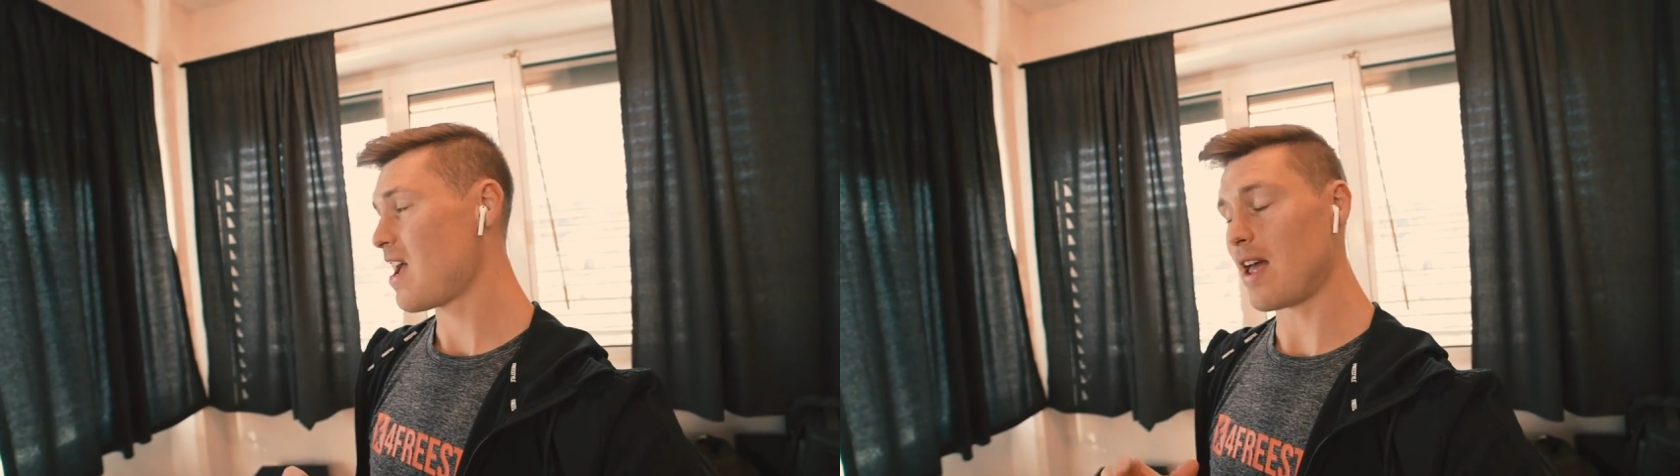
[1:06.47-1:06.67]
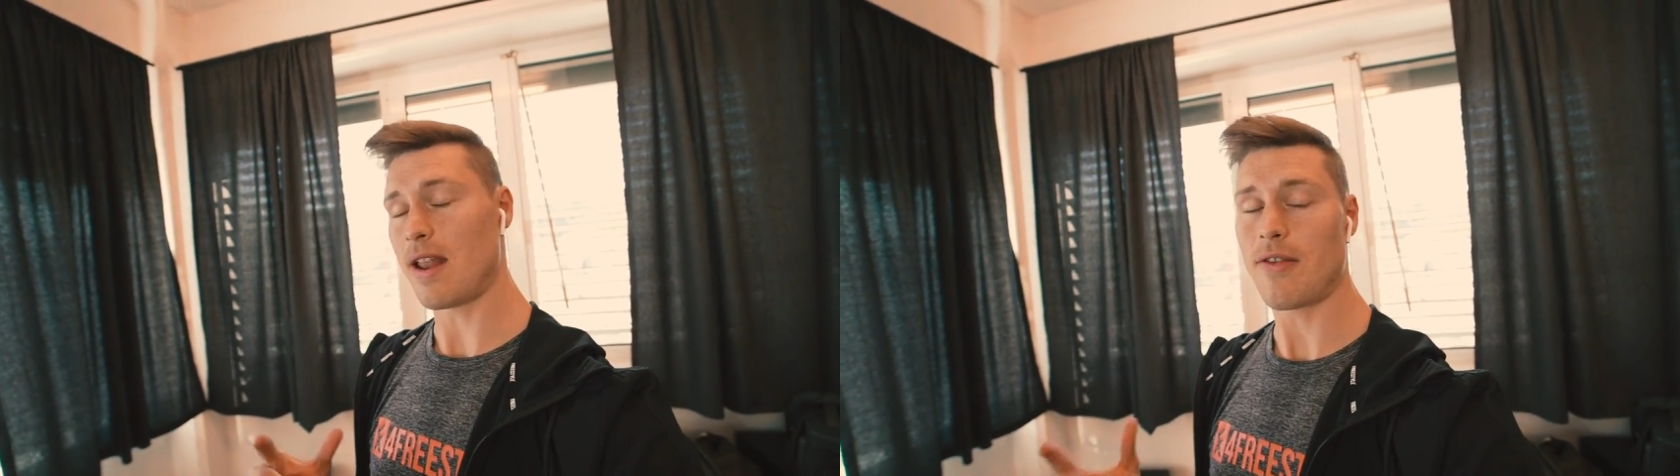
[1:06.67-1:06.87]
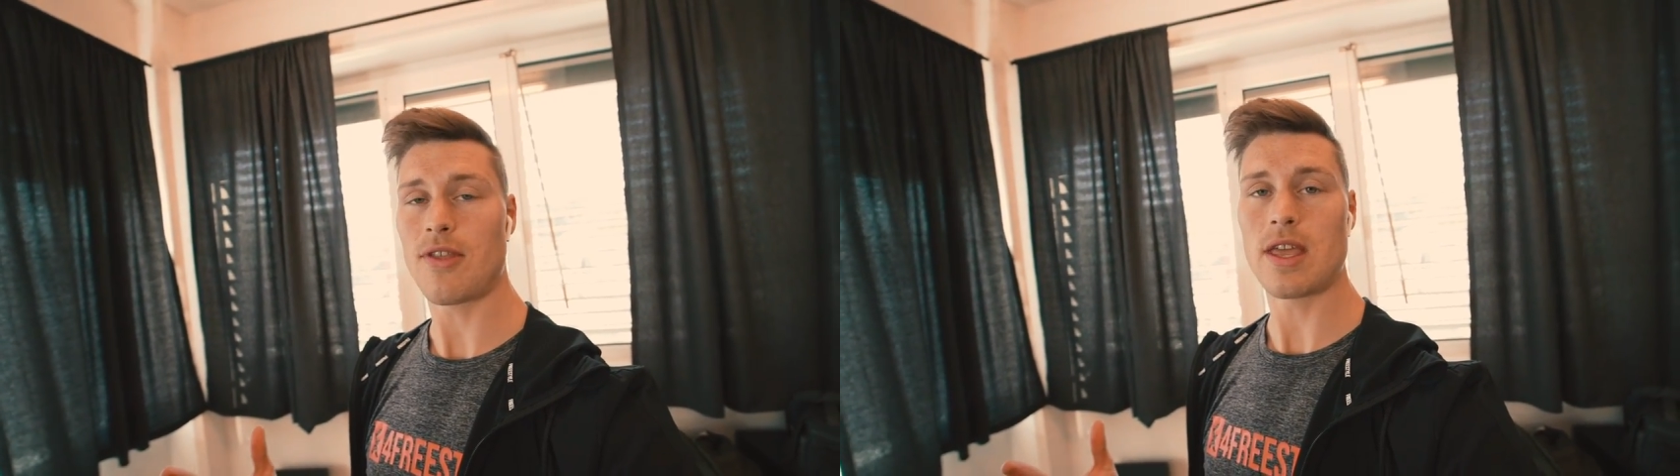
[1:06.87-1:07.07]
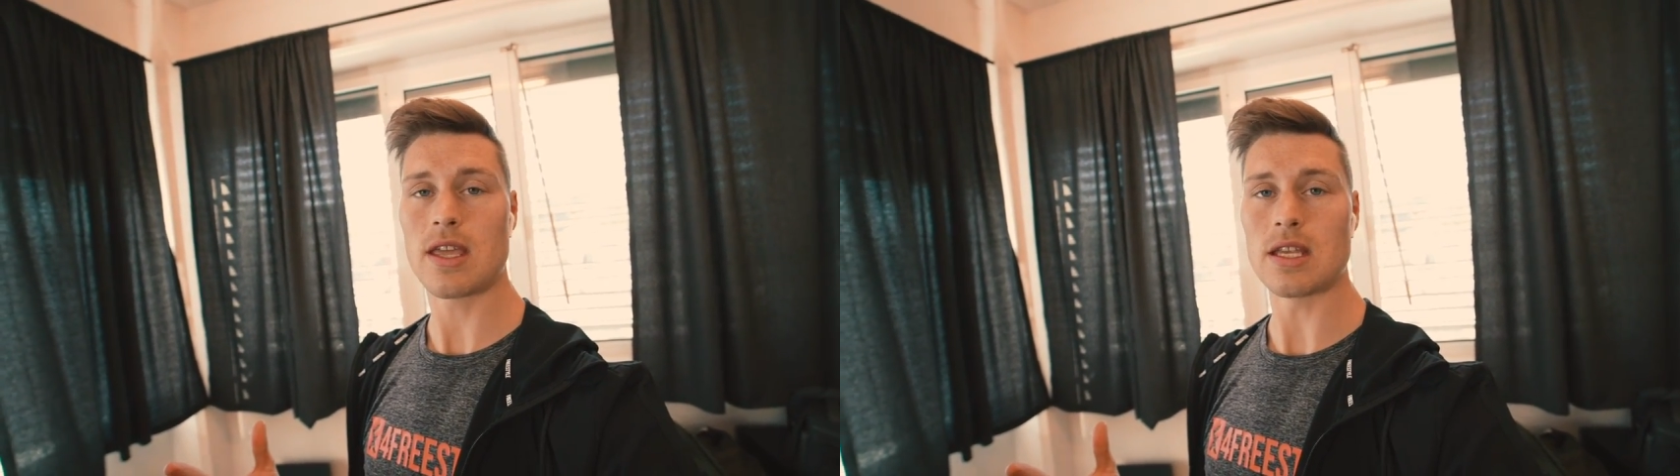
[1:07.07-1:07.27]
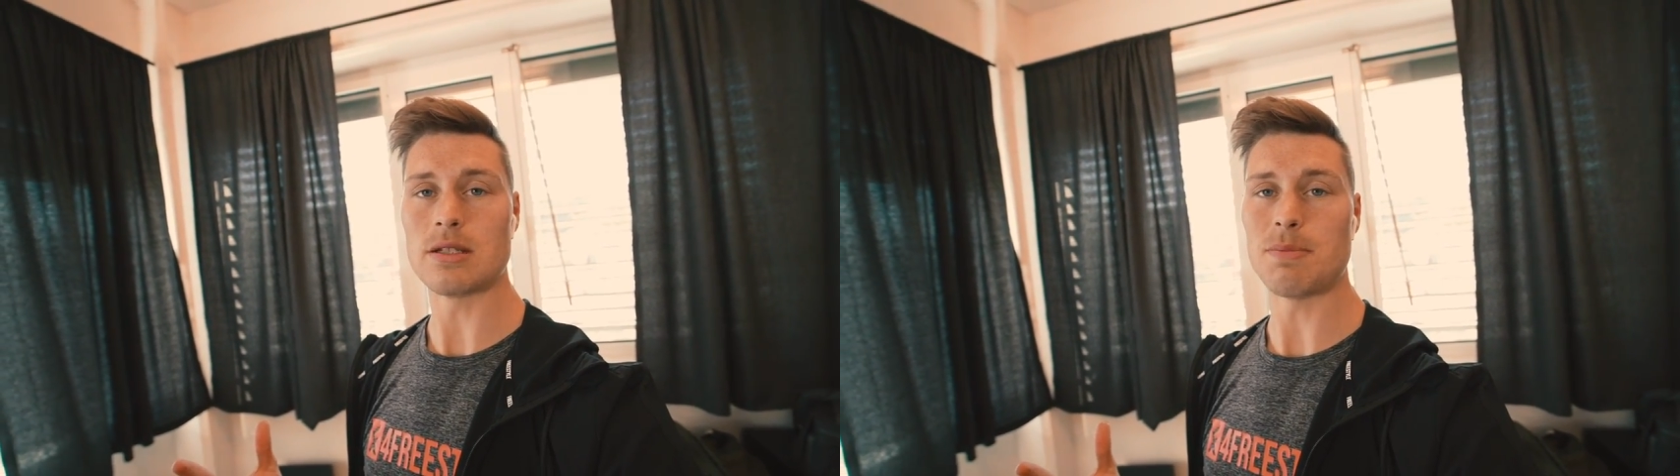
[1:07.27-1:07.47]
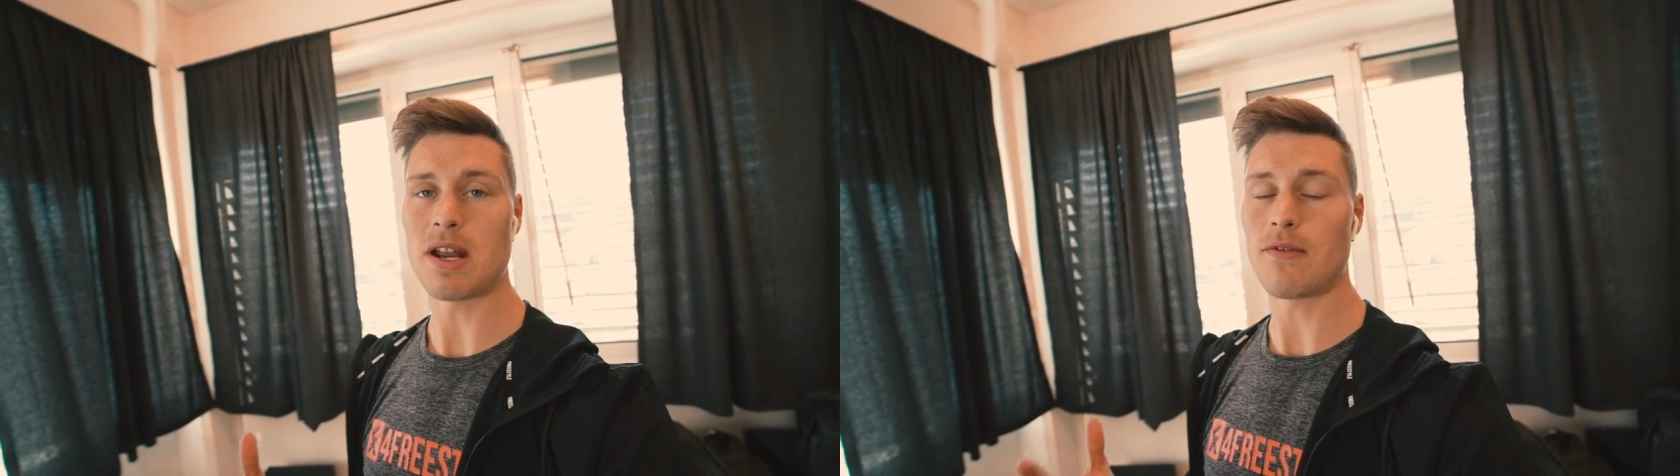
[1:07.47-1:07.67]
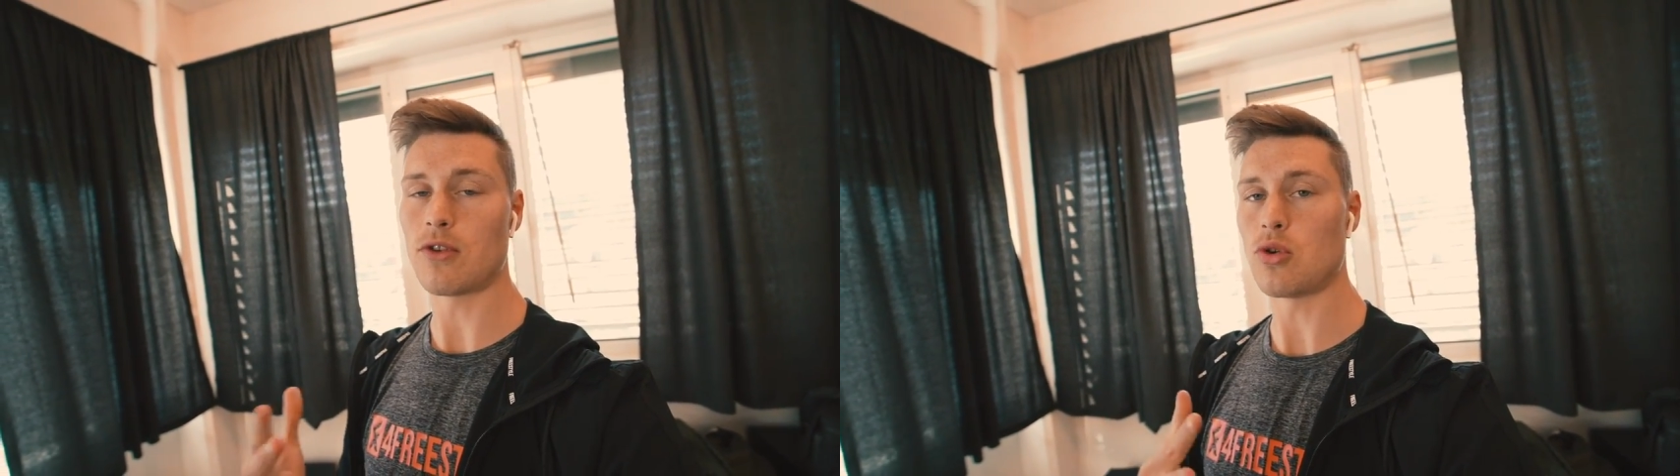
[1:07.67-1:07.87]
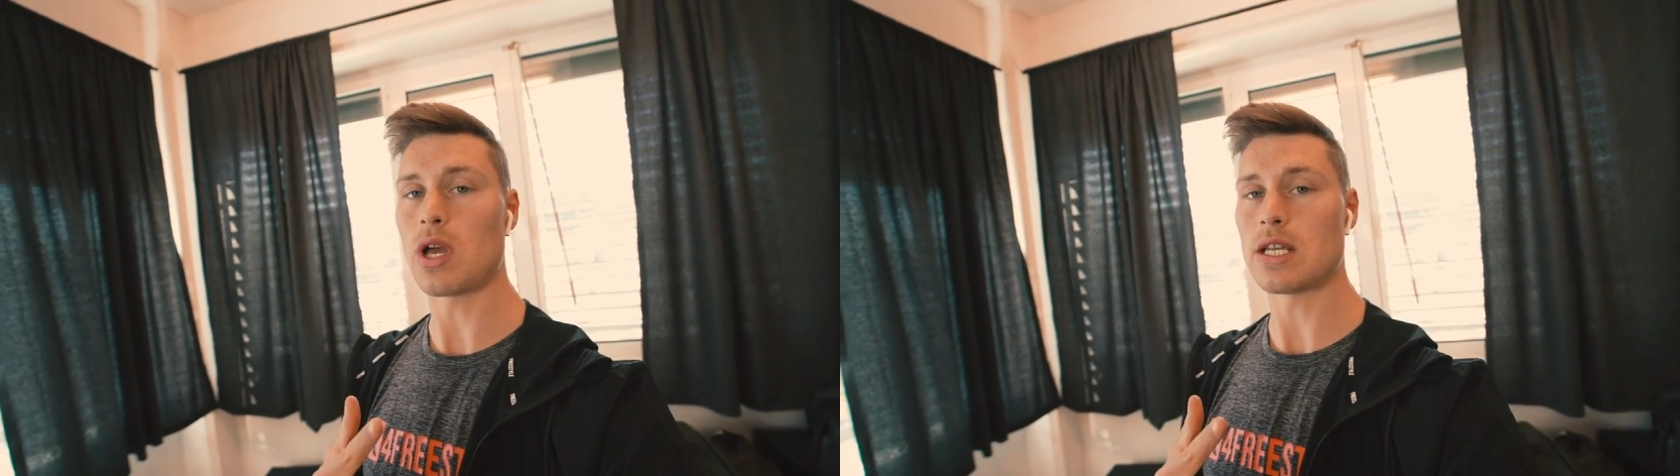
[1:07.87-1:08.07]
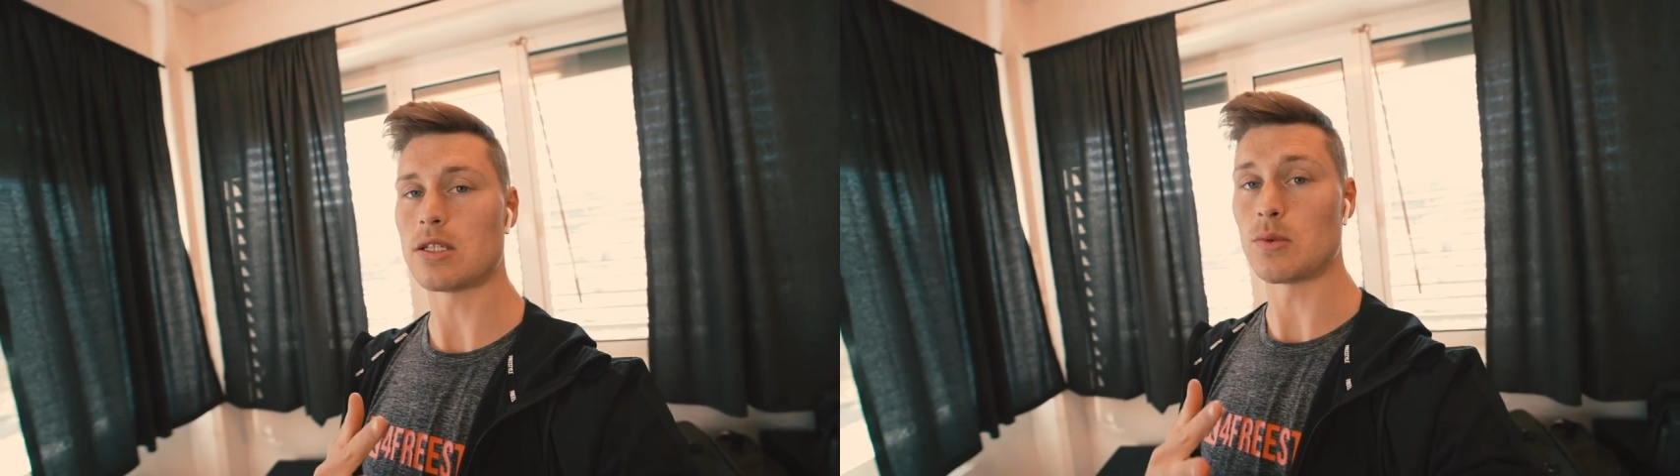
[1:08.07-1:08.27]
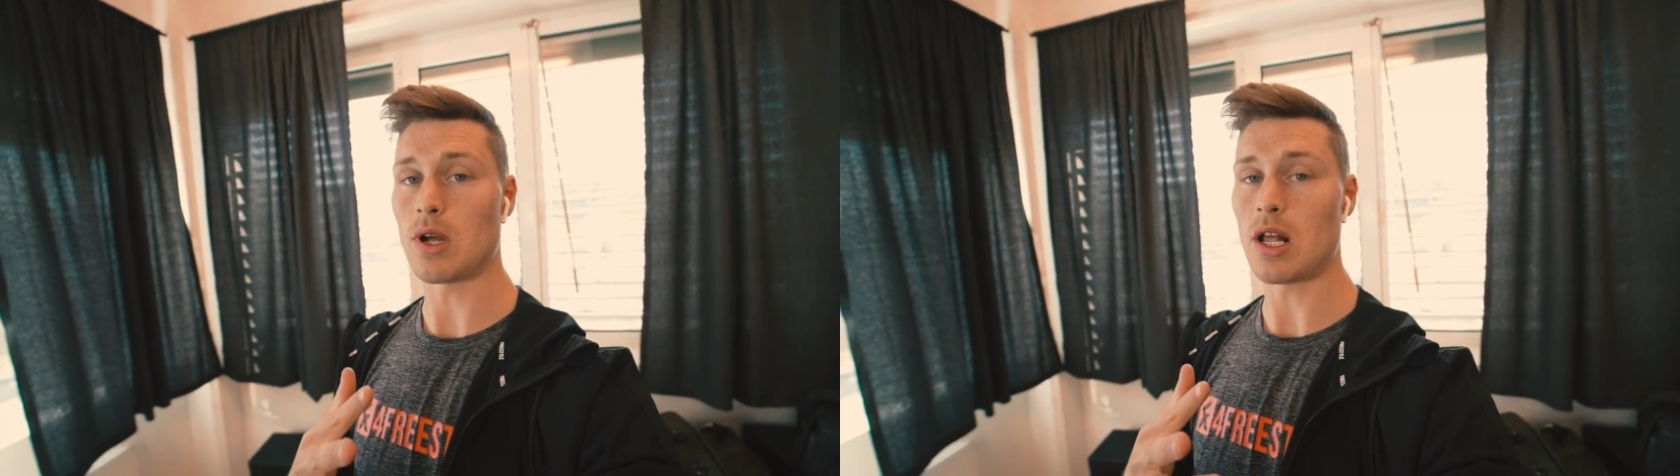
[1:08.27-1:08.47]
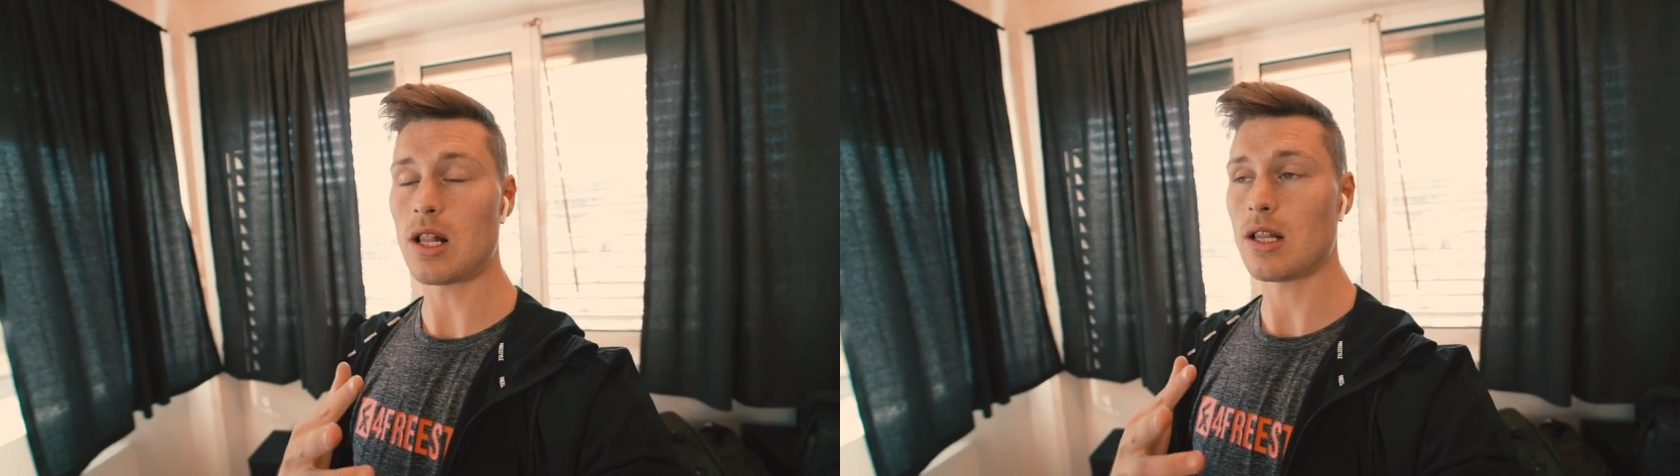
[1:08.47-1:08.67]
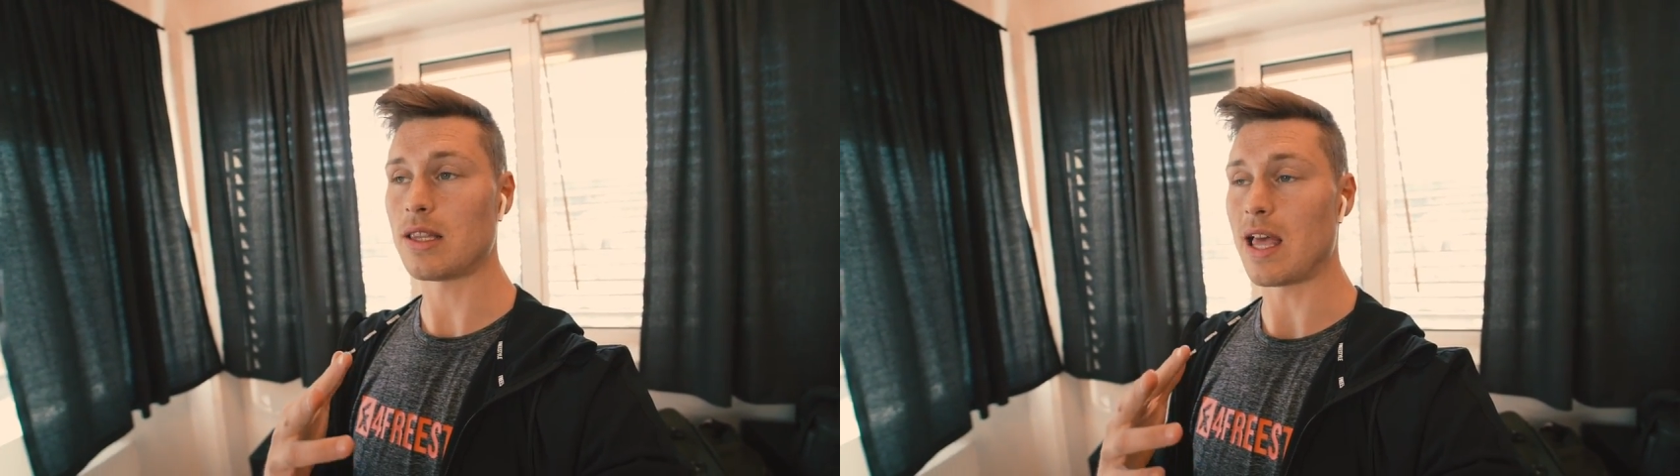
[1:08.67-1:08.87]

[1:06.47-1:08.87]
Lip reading: And I think it's better for you guys as well